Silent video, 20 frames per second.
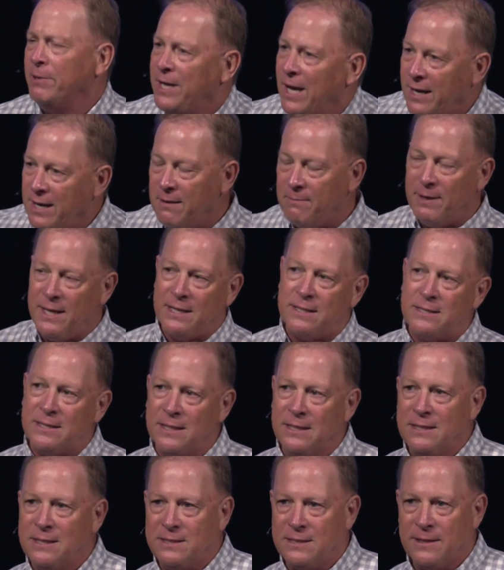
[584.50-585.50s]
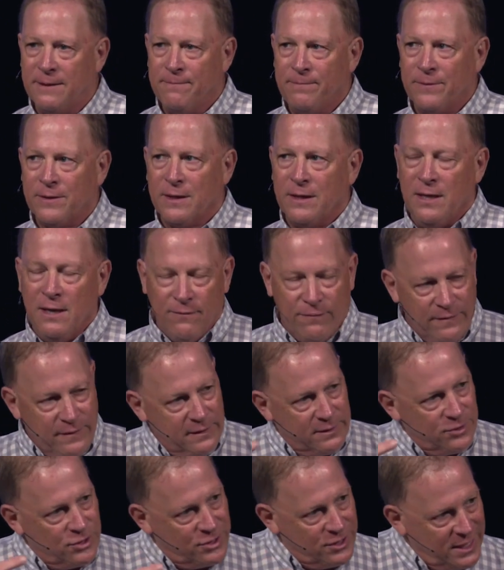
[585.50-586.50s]
But doesn't it make sense If
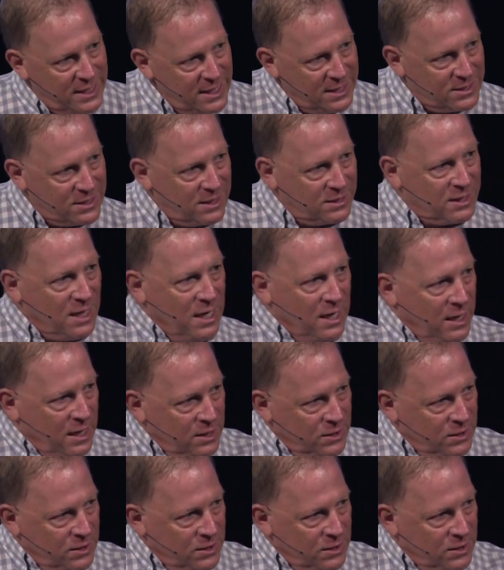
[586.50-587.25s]
Jesus